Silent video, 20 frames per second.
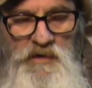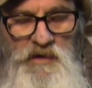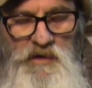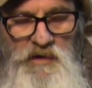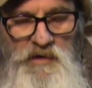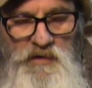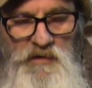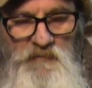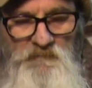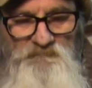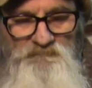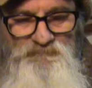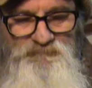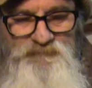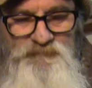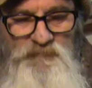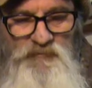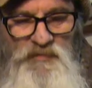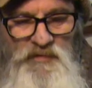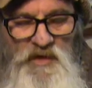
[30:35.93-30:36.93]

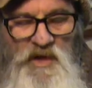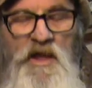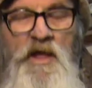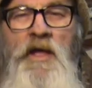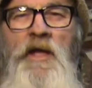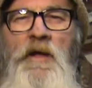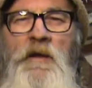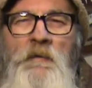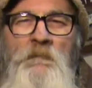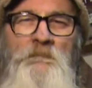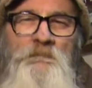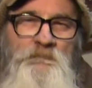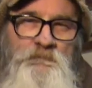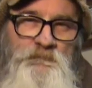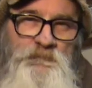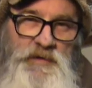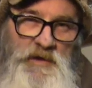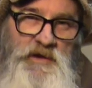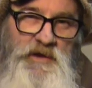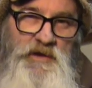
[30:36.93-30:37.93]

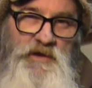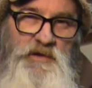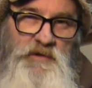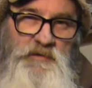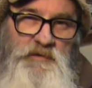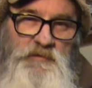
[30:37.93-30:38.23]
But